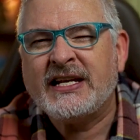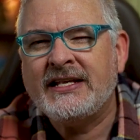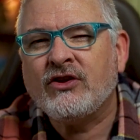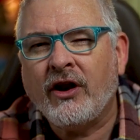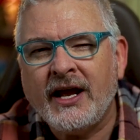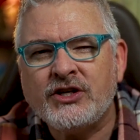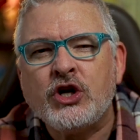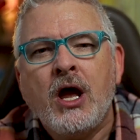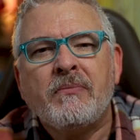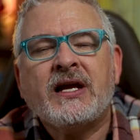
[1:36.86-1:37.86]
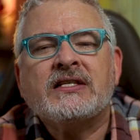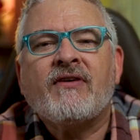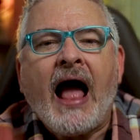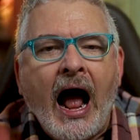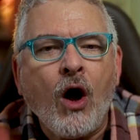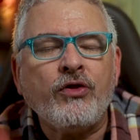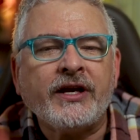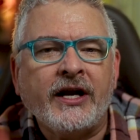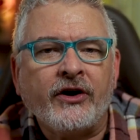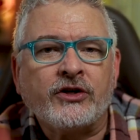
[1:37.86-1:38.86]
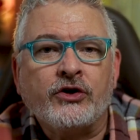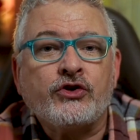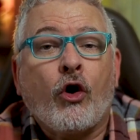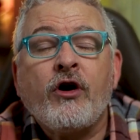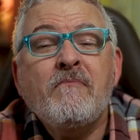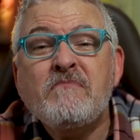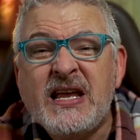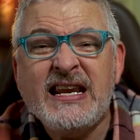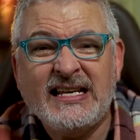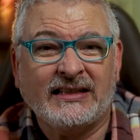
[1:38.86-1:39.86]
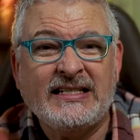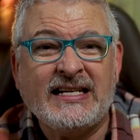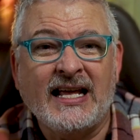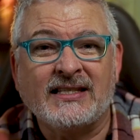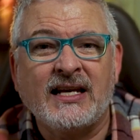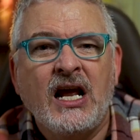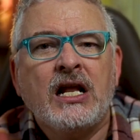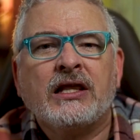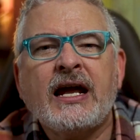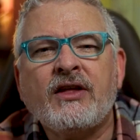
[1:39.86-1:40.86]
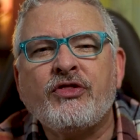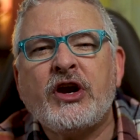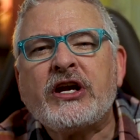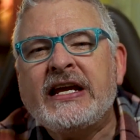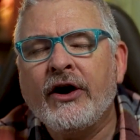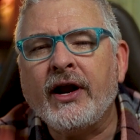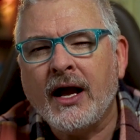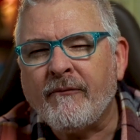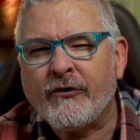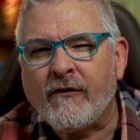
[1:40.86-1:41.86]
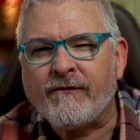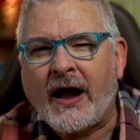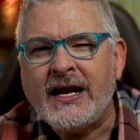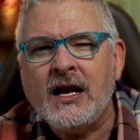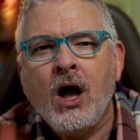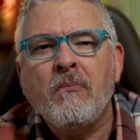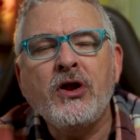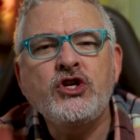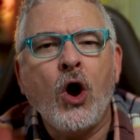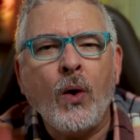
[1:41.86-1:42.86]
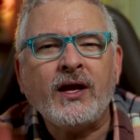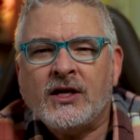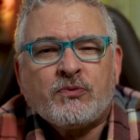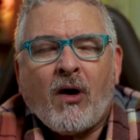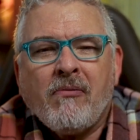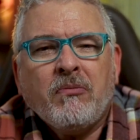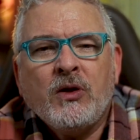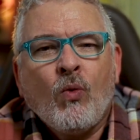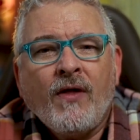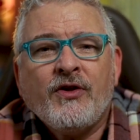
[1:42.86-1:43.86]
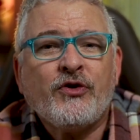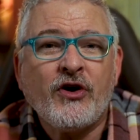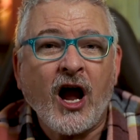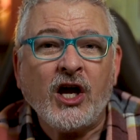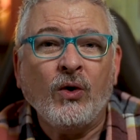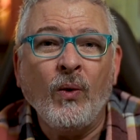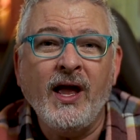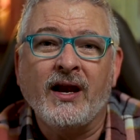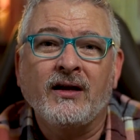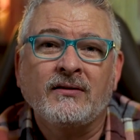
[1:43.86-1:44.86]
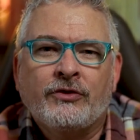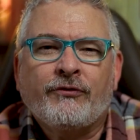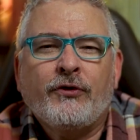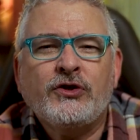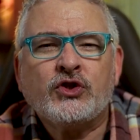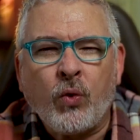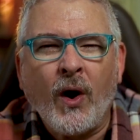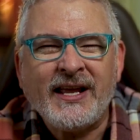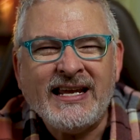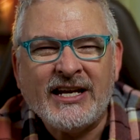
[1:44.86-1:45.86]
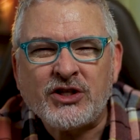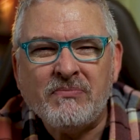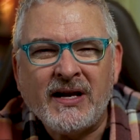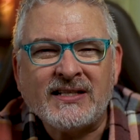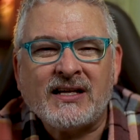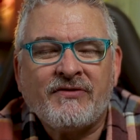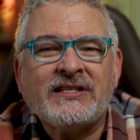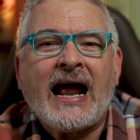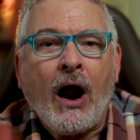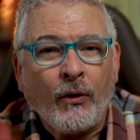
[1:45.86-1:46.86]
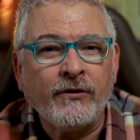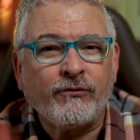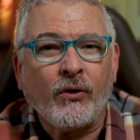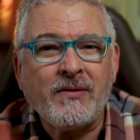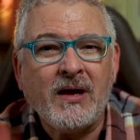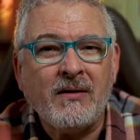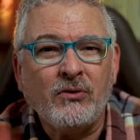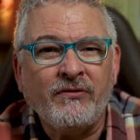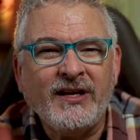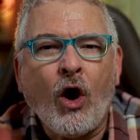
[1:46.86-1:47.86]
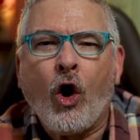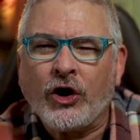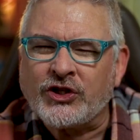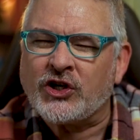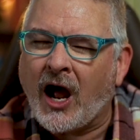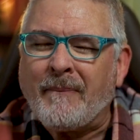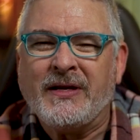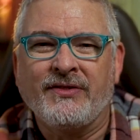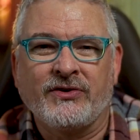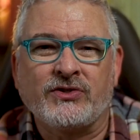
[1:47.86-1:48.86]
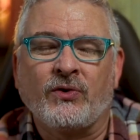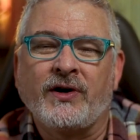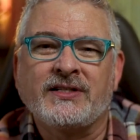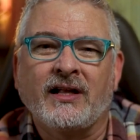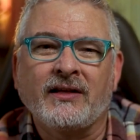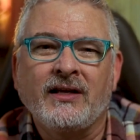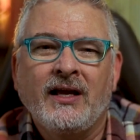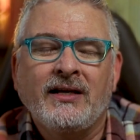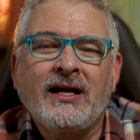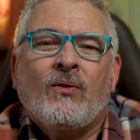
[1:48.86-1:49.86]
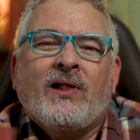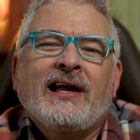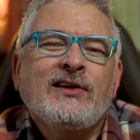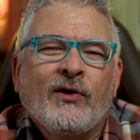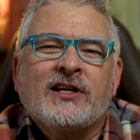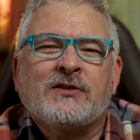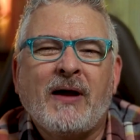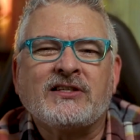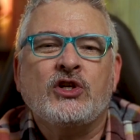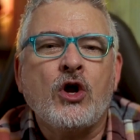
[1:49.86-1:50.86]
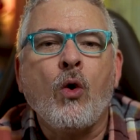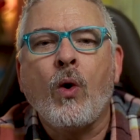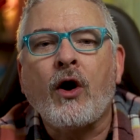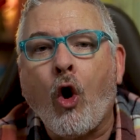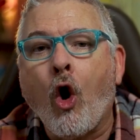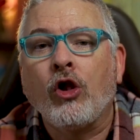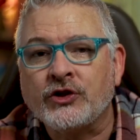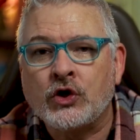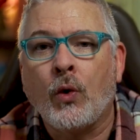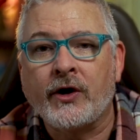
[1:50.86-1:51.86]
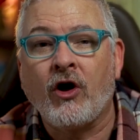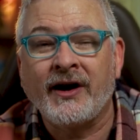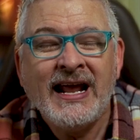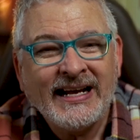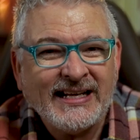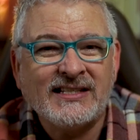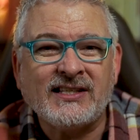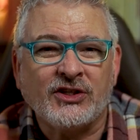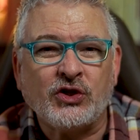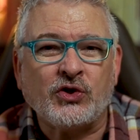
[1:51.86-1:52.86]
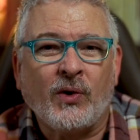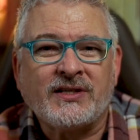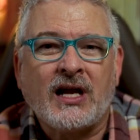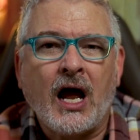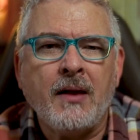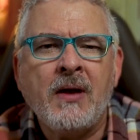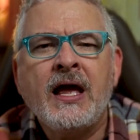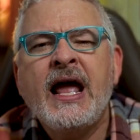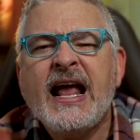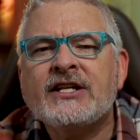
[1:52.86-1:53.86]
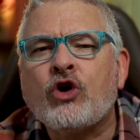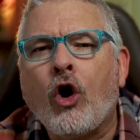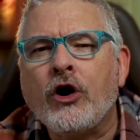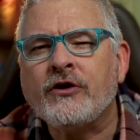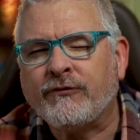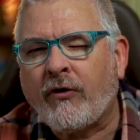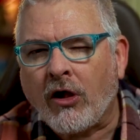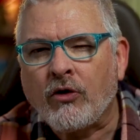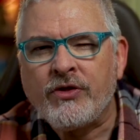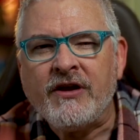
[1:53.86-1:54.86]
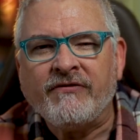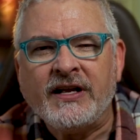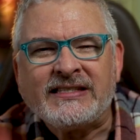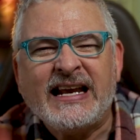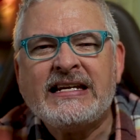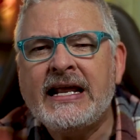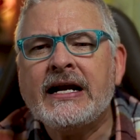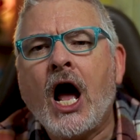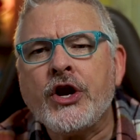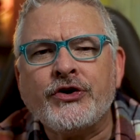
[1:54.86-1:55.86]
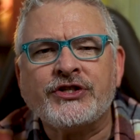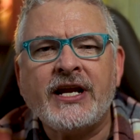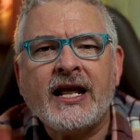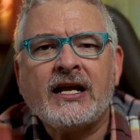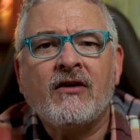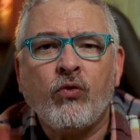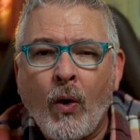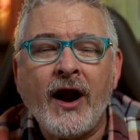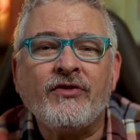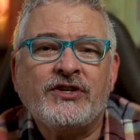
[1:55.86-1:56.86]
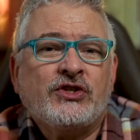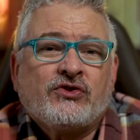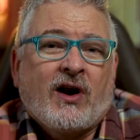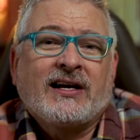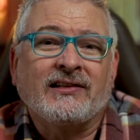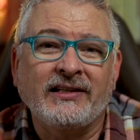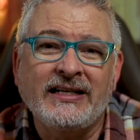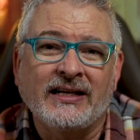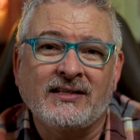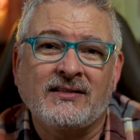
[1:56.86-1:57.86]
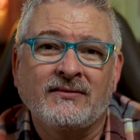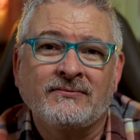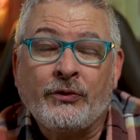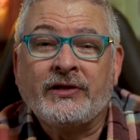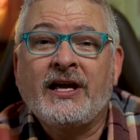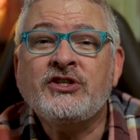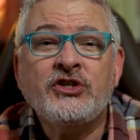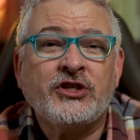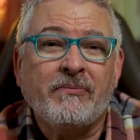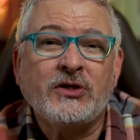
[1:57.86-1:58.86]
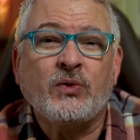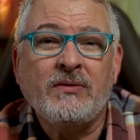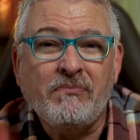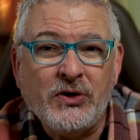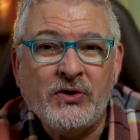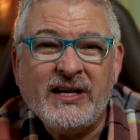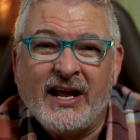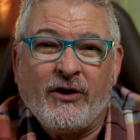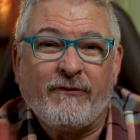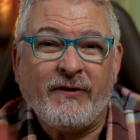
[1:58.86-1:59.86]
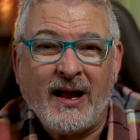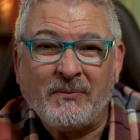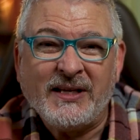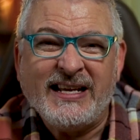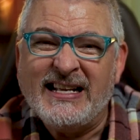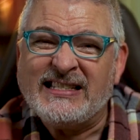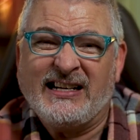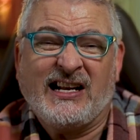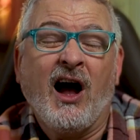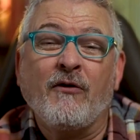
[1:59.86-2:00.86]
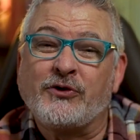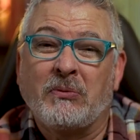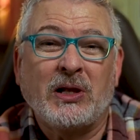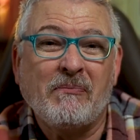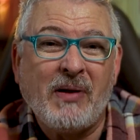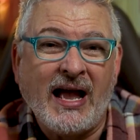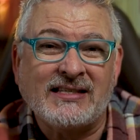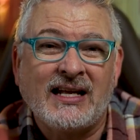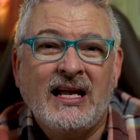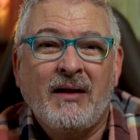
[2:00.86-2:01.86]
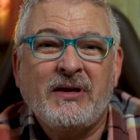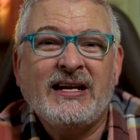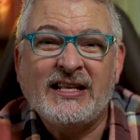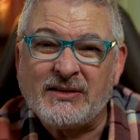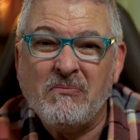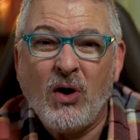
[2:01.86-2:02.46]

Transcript: teeth on edge because of how the characters are immediately tense. Like they're gearing up for a fight, but knowing it's probably one that they're not going to win. The first 20-ish minutes of this hour and 40-minute movie are choppy in their storytelling. Now, while I don't expect to know what all is going on in such a short time, it's hard to follow the events and get an understanding of where this is trying to lead us. The relationship between Beauty and her family, it's uncomfortable at best. I mean, it's